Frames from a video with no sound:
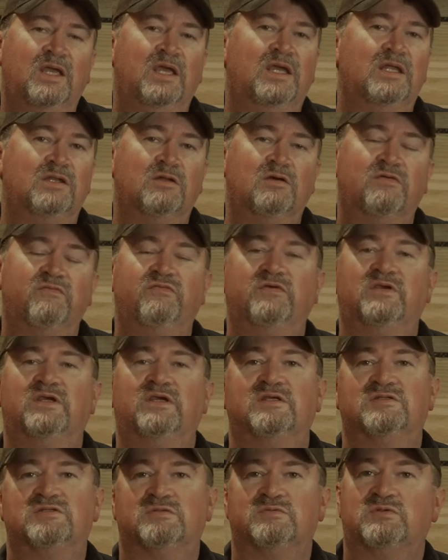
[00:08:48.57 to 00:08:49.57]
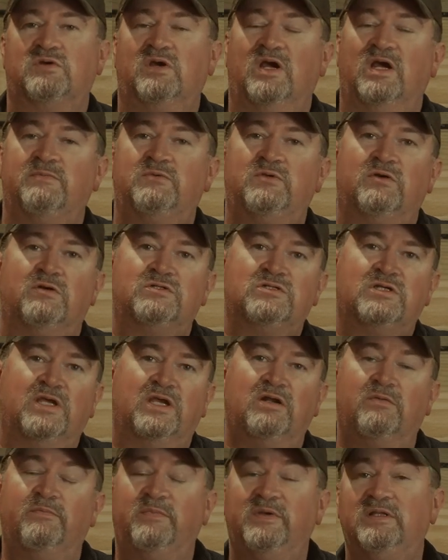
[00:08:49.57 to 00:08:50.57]
And don't forget, subscribe to our
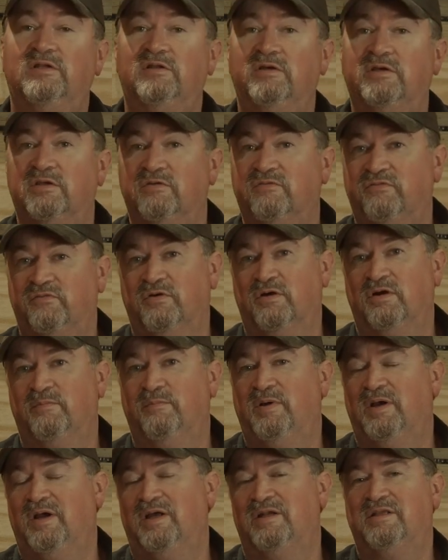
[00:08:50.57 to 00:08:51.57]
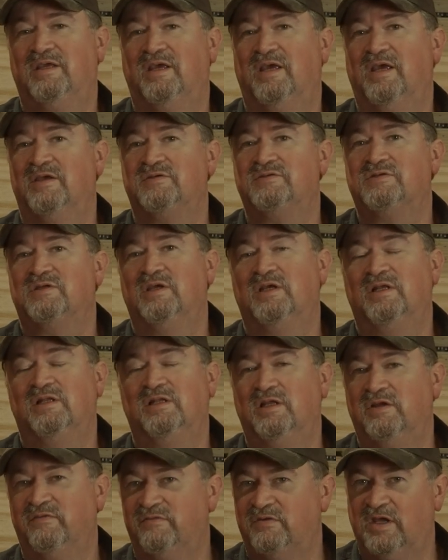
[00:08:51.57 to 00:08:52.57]
channel. Be looking for our podcast.
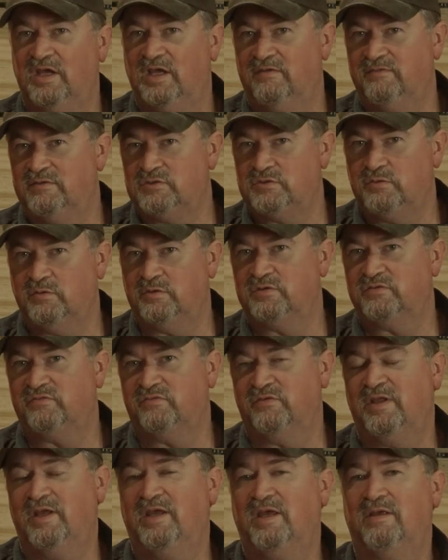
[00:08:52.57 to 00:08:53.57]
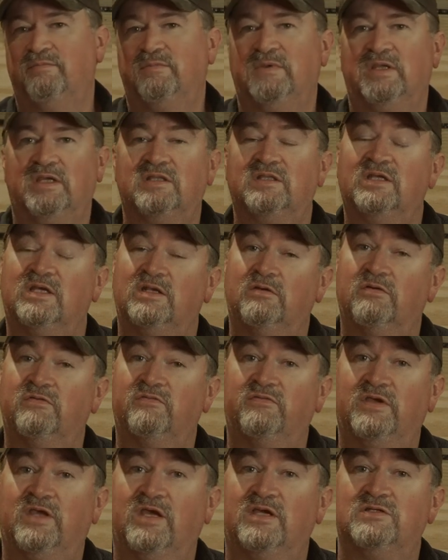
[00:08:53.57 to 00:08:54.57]
Love to have you join us for that. Hit that
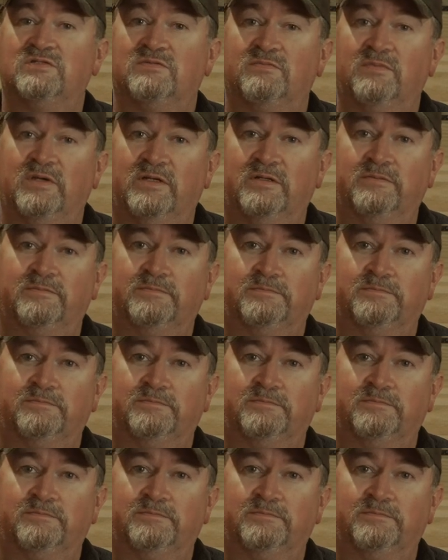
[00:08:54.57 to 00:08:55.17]
notification bell.